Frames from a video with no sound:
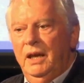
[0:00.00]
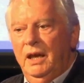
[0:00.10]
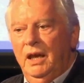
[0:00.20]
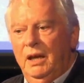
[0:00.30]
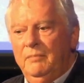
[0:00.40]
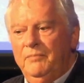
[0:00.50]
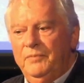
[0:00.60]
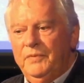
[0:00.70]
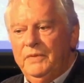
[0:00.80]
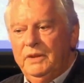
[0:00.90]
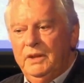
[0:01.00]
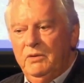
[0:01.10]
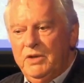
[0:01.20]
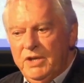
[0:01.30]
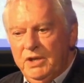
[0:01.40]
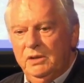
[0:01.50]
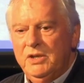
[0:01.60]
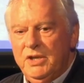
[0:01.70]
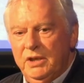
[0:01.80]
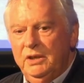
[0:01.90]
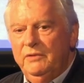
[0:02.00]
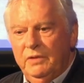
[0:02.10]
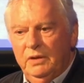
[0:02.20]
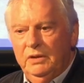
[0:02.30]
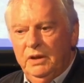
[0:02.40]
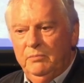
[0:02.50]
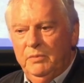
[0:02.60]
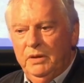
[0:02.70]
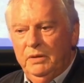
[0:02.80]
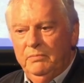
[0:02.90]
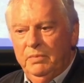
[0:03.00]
Um, there is still a significant number.